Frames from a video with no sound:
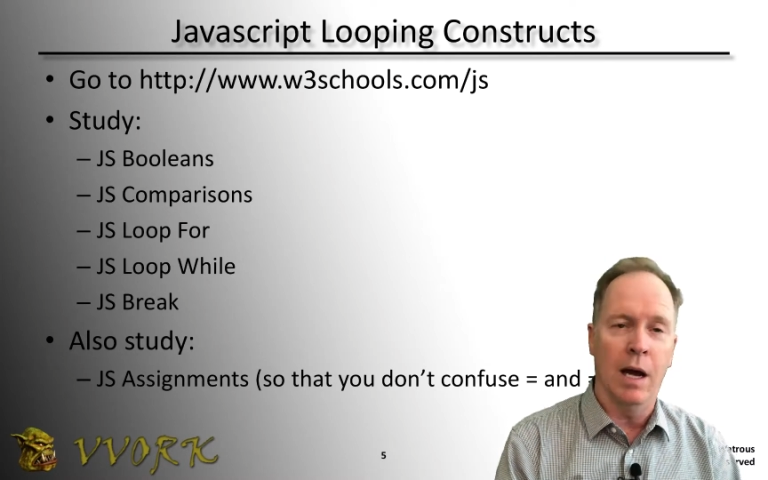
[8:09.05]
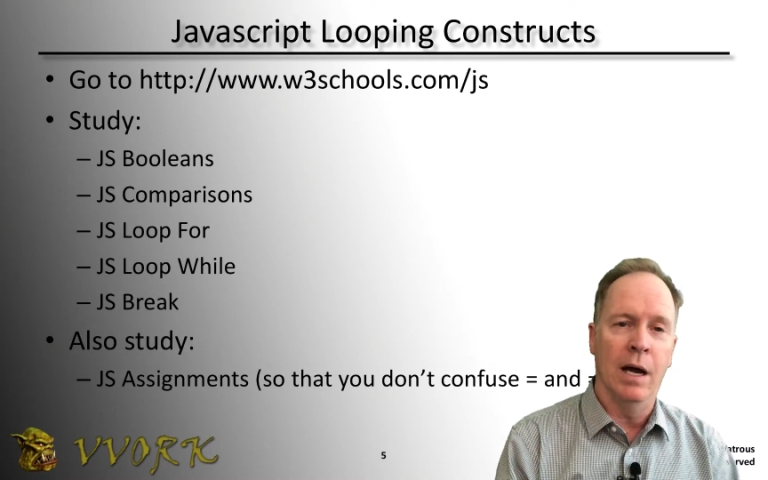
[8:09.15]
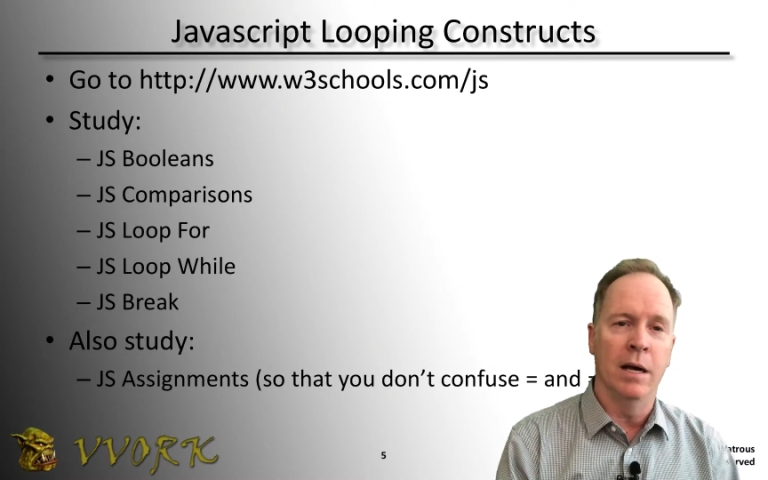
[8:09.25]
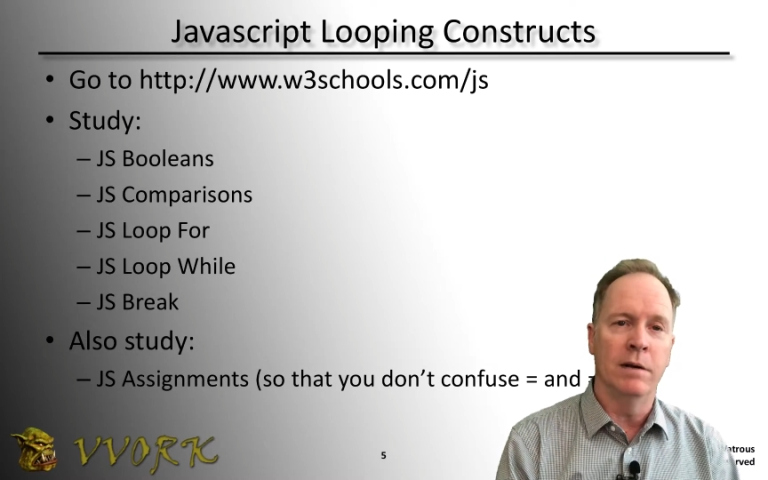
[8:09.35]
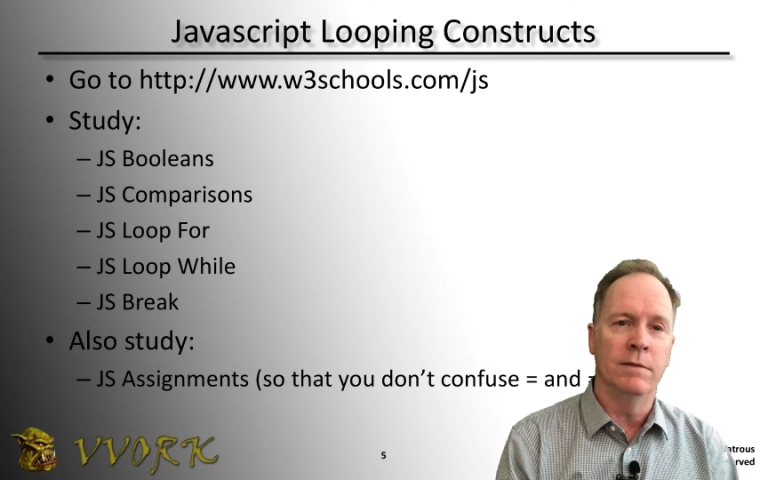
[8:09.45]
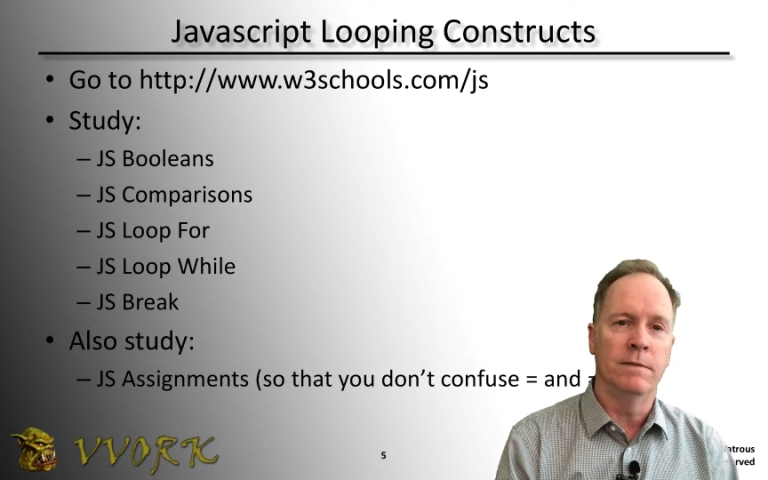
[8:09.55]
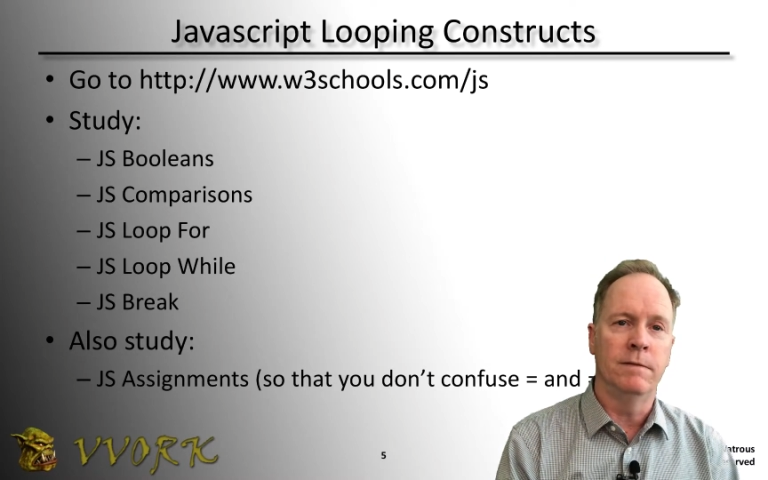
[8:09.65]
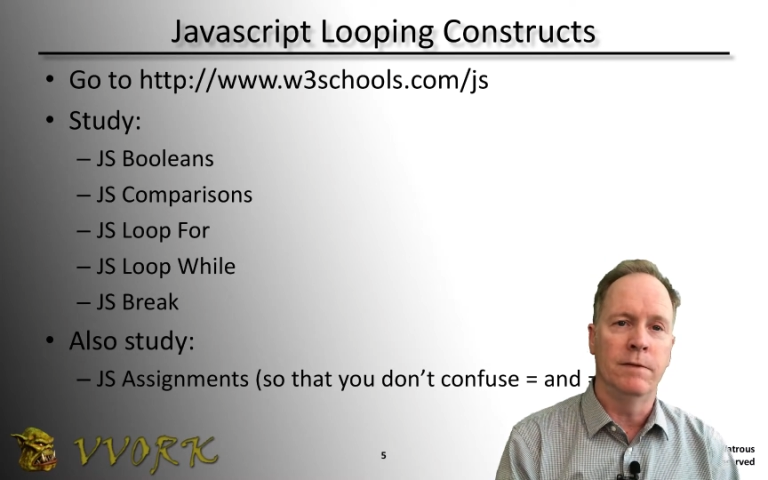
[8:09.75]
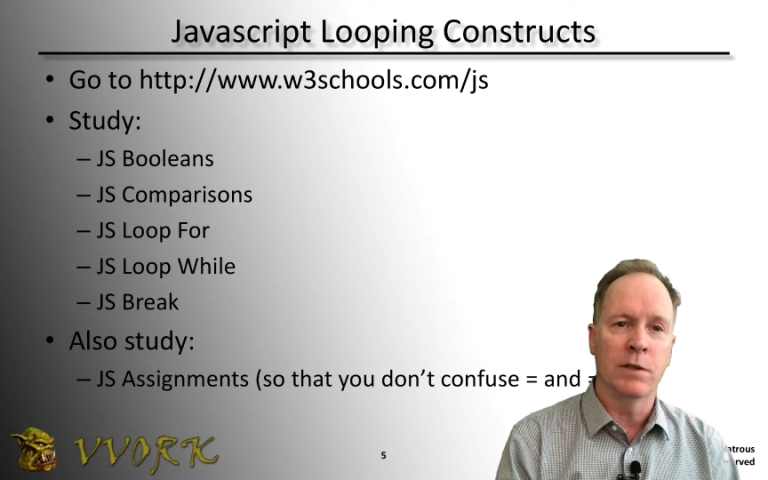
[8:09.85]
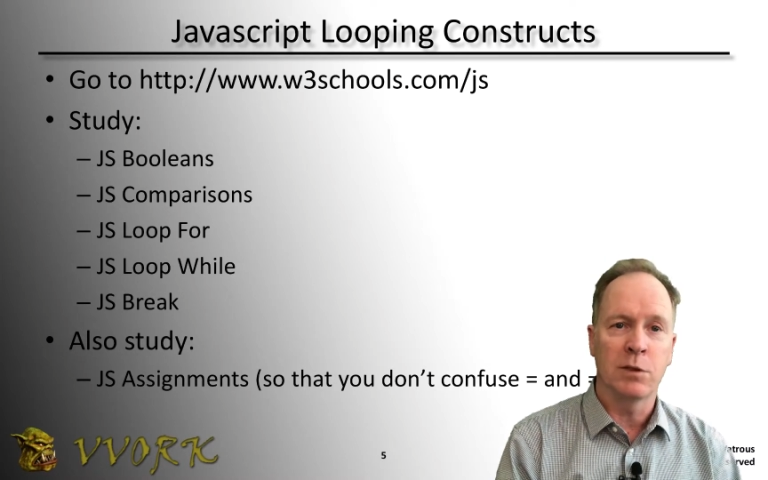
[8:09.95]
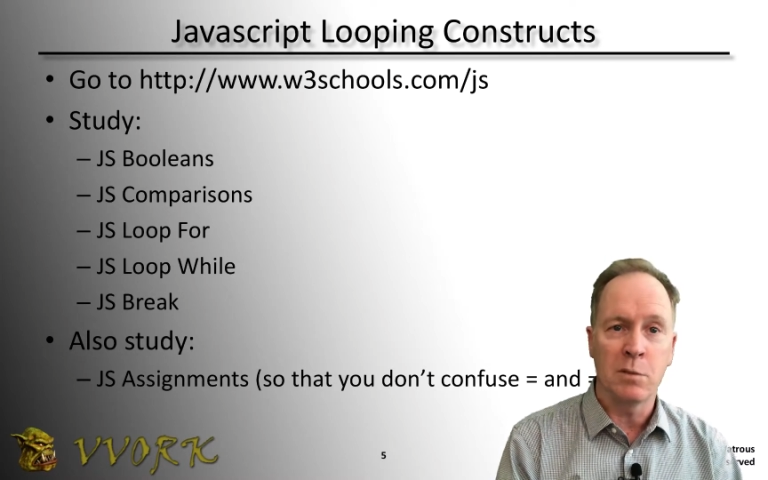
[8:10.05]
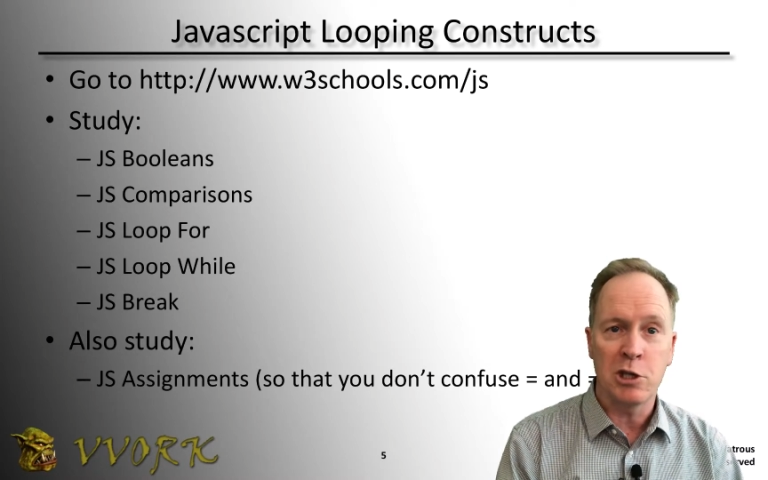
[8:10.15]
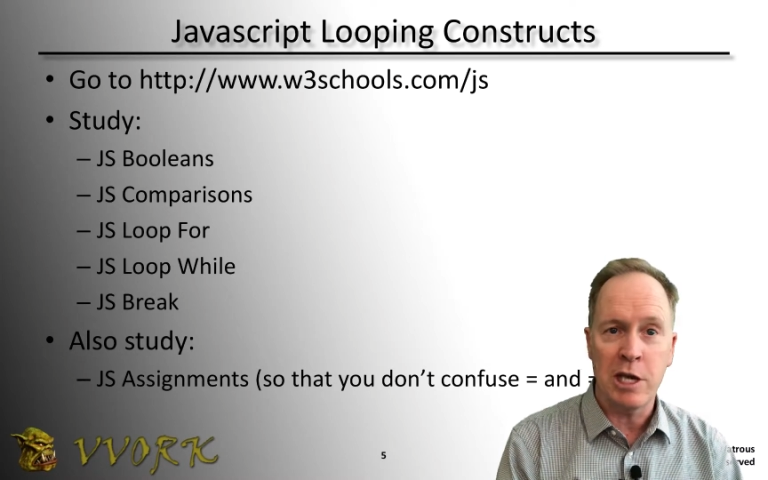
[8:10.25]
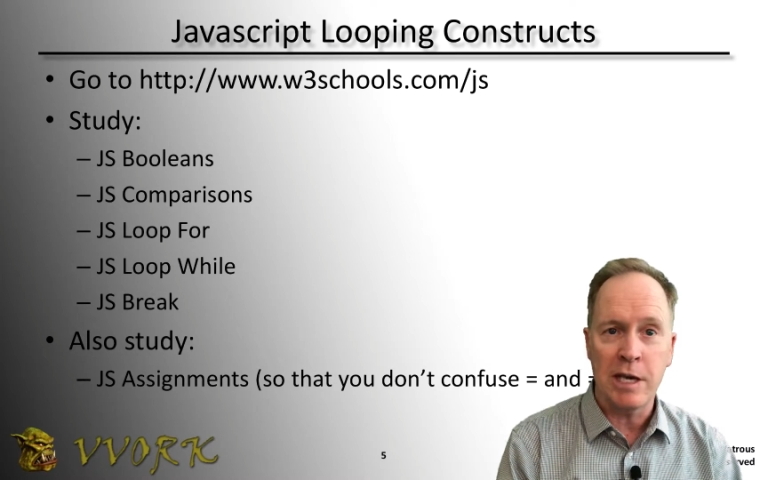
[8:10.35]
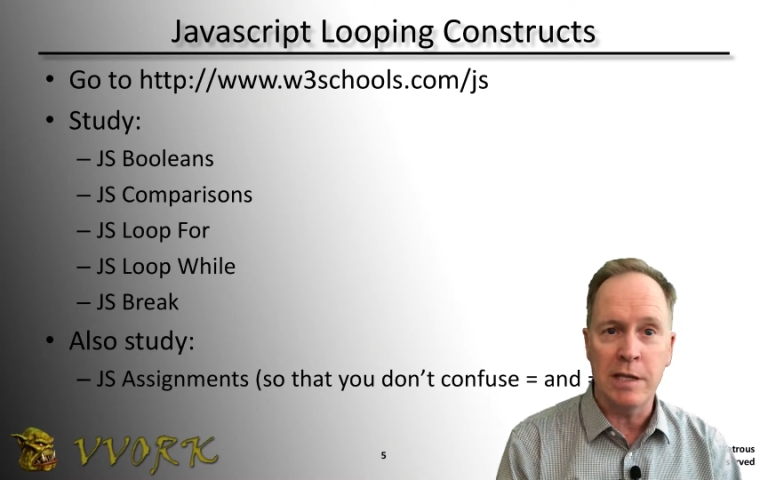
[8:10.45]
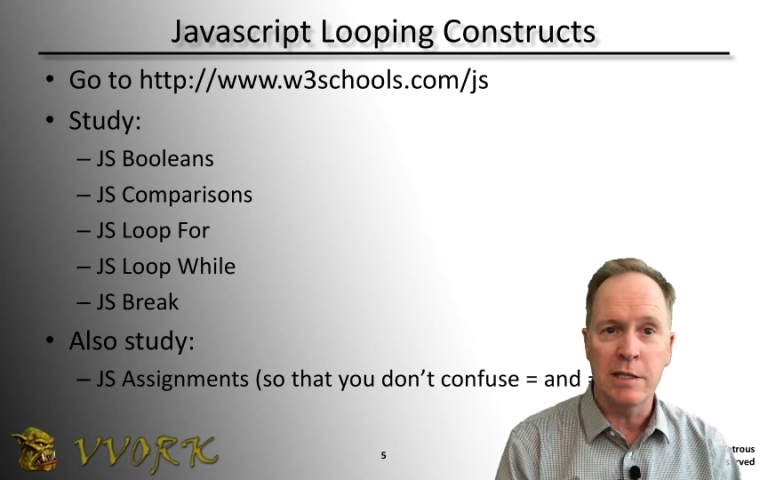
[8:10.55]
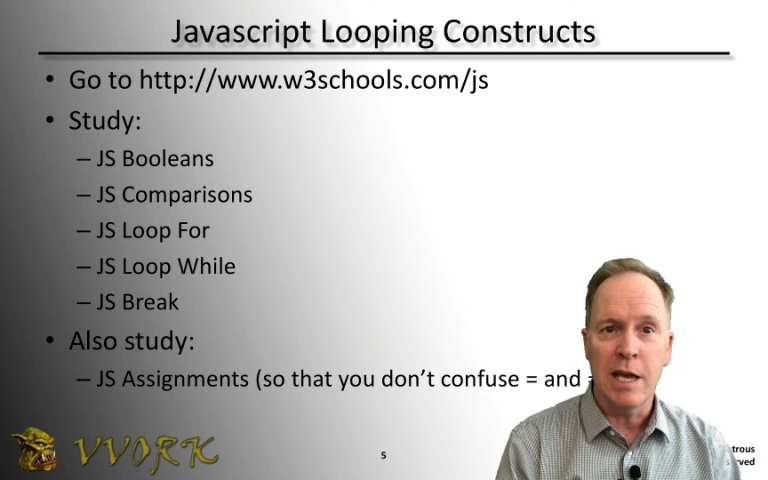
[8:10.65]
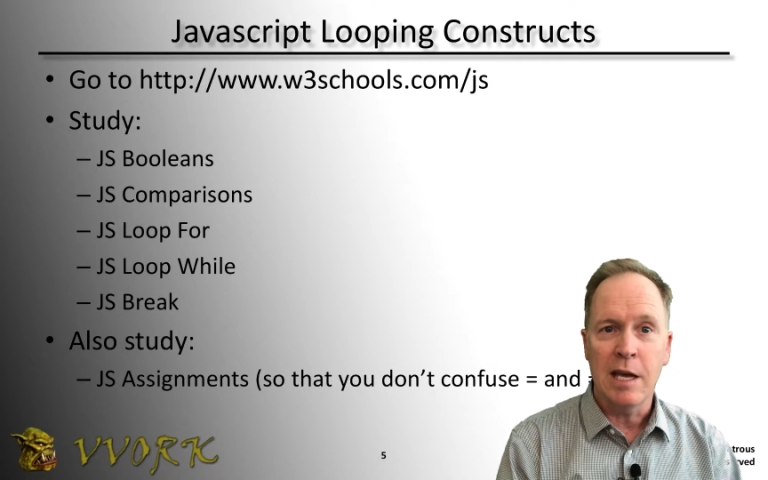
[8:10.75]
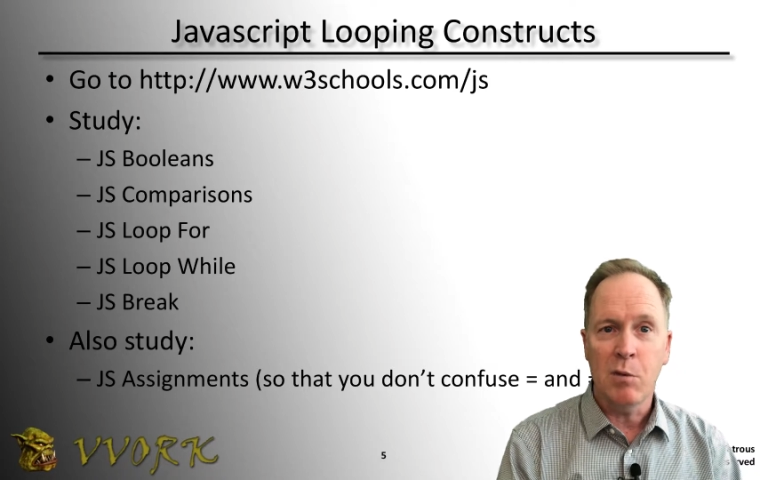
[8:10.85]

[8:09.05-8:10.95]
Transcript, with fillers: of virtual machines.